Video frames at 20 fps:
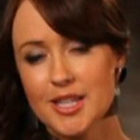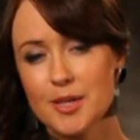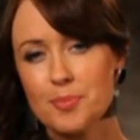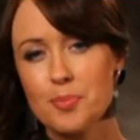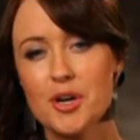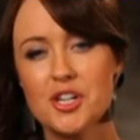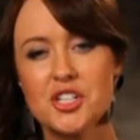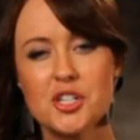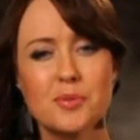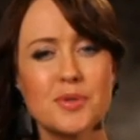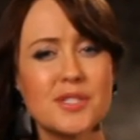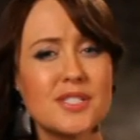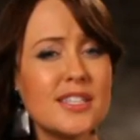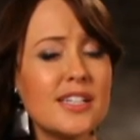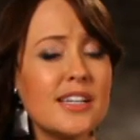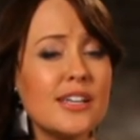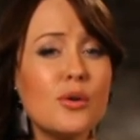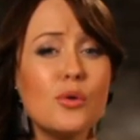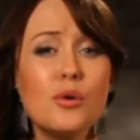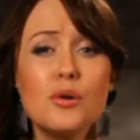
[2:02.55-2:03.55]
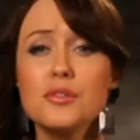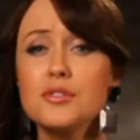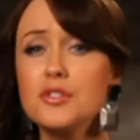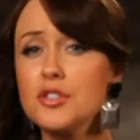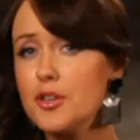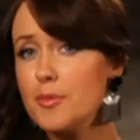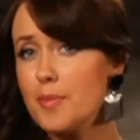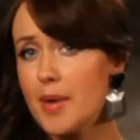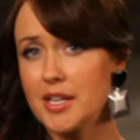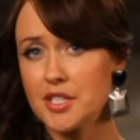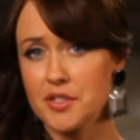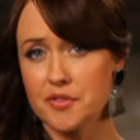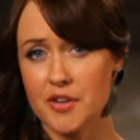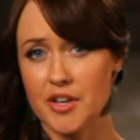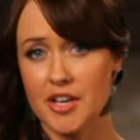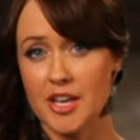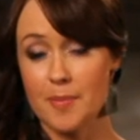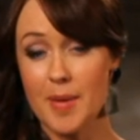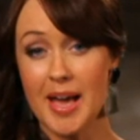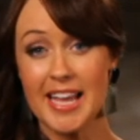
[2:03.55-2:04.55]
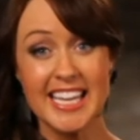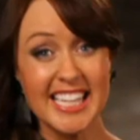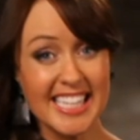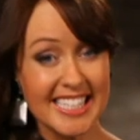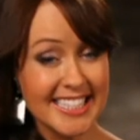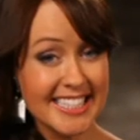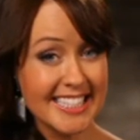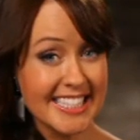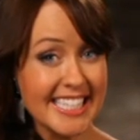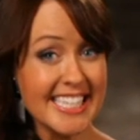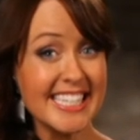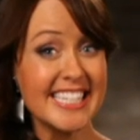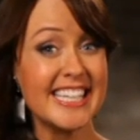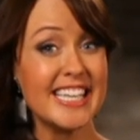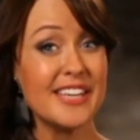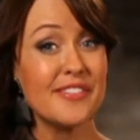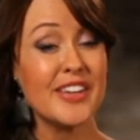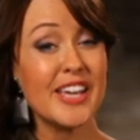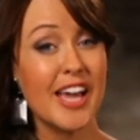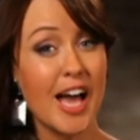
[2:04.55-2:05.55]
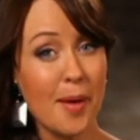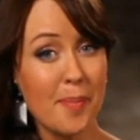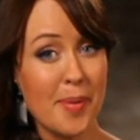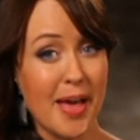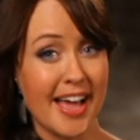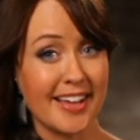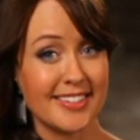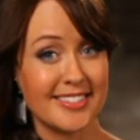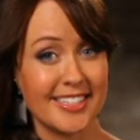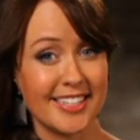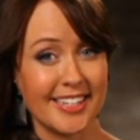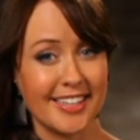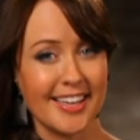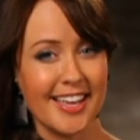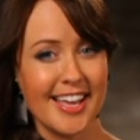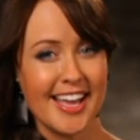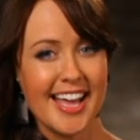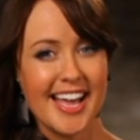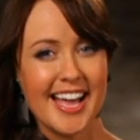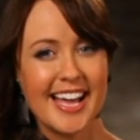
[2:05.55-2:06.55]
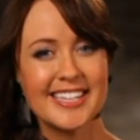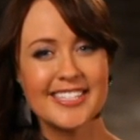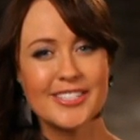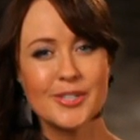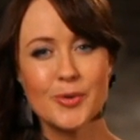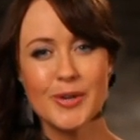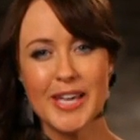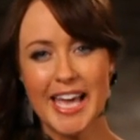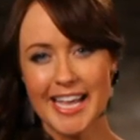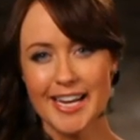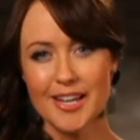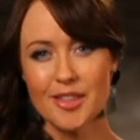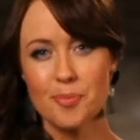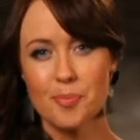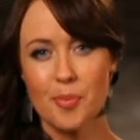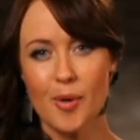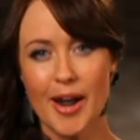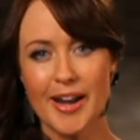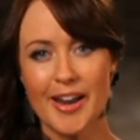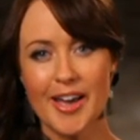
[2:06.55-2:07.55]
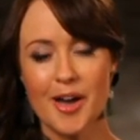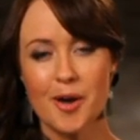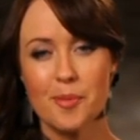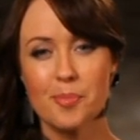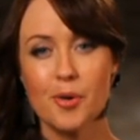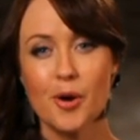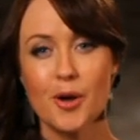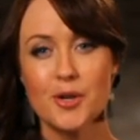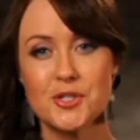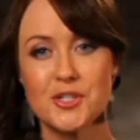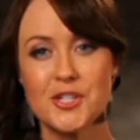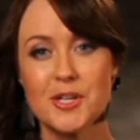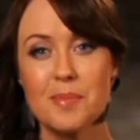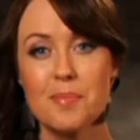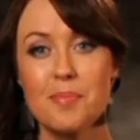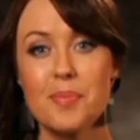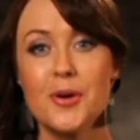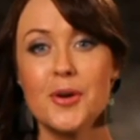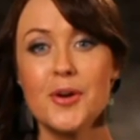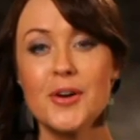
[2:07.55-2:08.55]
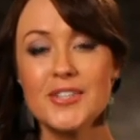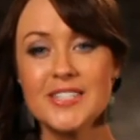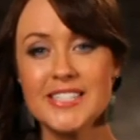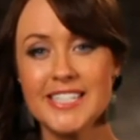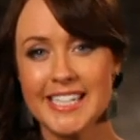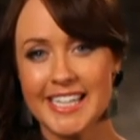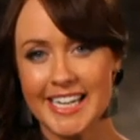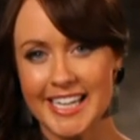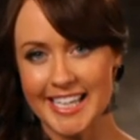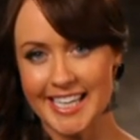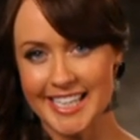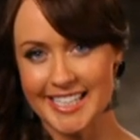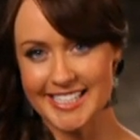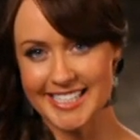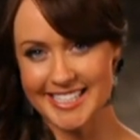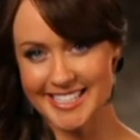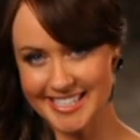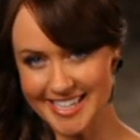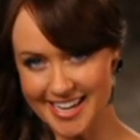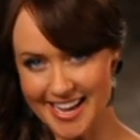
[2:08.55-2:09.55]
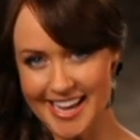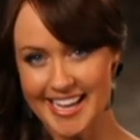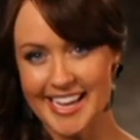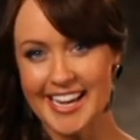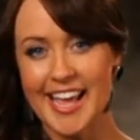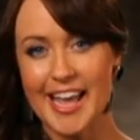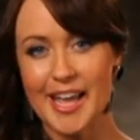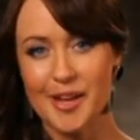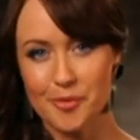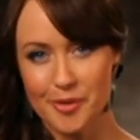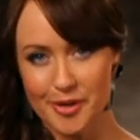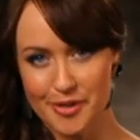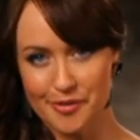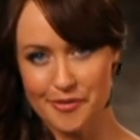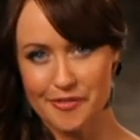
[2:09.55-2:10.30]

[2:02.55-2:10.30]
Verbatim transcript: The pressure was nearly all too much for him, and he considered giving up acting until Kenneth Branagh approached him personally to star in Henry the